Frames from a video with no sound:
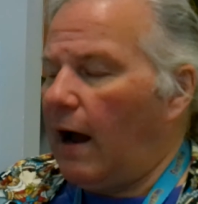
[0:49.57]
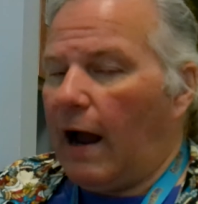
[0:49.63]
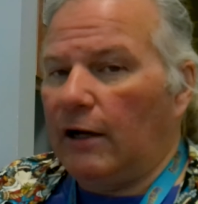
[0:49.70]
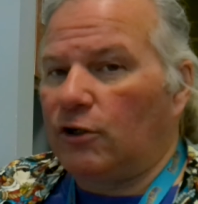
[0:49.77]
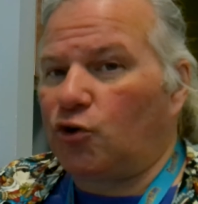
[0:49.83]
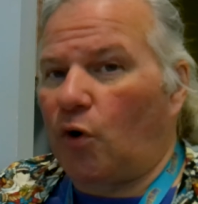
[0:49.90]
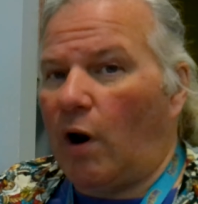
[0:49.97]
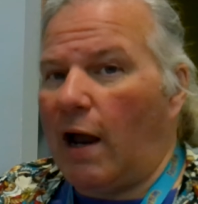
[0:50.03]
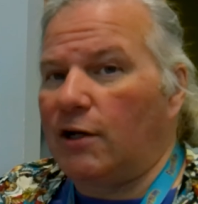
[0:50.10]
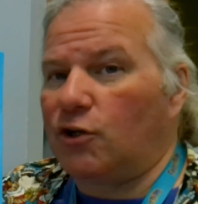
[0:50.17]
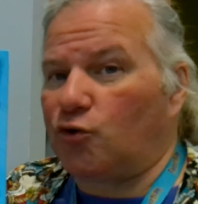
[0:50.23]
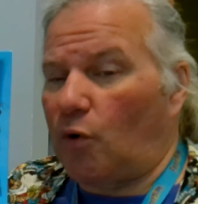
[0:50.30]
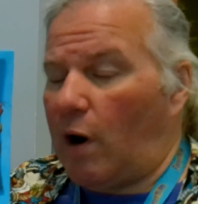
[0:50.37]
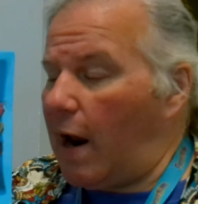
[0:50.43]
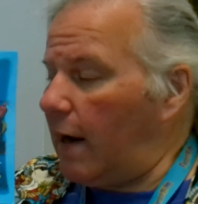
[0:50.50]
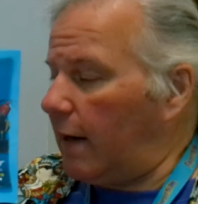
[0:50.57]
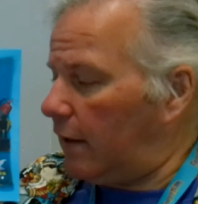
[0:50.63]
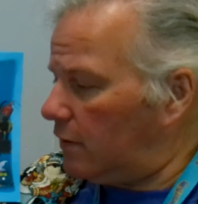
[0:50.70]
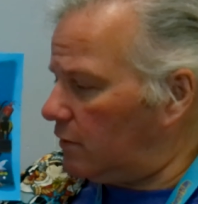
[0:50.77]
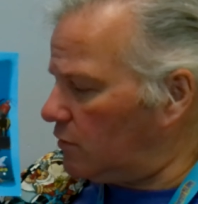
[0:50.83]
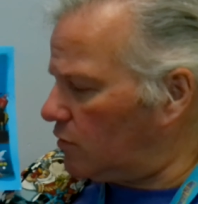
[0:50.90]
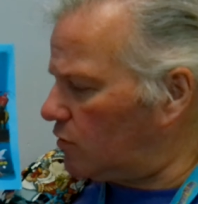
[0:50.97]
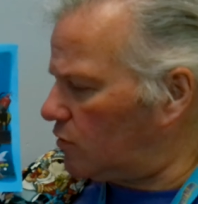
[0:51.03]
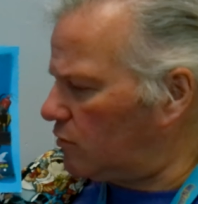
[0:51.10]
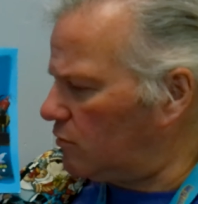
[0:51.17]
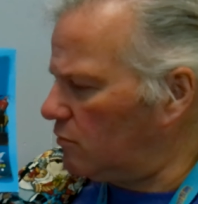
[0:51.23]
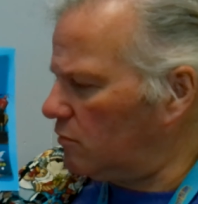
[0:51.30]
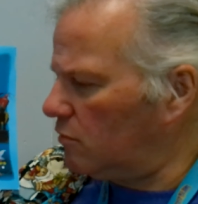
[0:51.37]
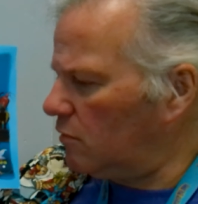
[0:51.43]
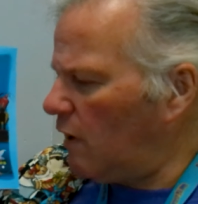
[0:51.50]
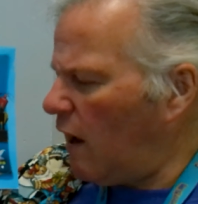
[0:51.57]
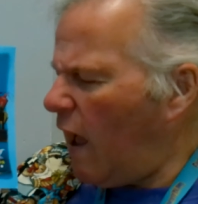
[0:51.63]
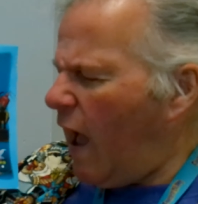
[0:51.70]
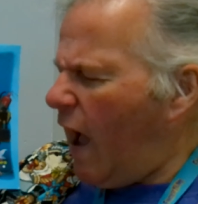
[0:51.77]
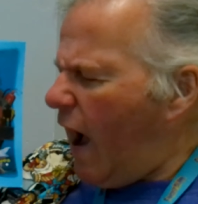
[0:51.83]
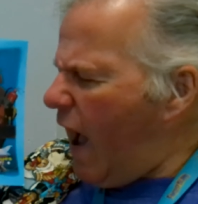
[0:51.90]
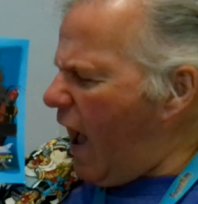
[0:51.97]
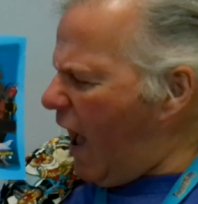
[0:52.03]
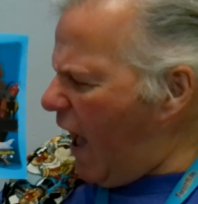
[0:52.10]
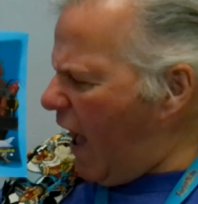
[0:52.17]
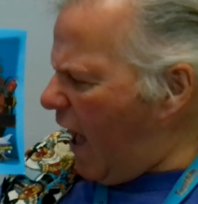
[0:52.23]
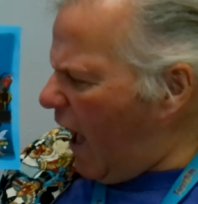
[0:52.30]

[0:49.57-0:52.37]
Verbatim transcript: I tried dragons. Achoo!